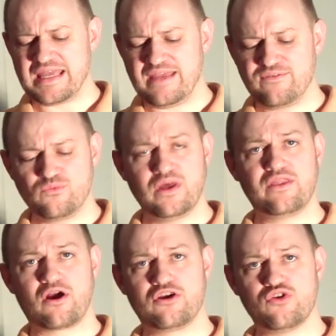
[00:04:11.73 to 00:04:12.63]
even
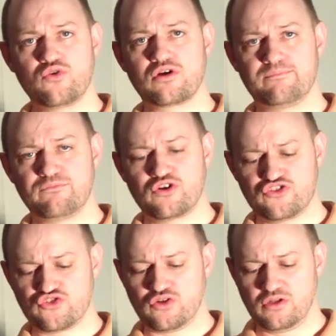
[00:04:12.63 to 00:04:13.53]
when there are no
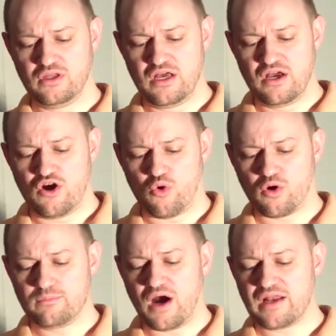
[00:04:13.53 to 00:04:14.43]
commercial
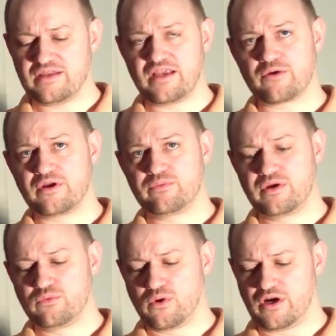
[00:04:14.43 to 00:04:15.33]
or monetary
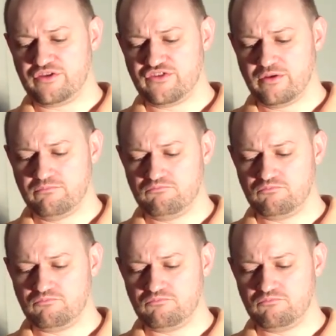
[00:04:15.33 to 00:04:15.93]
rewards.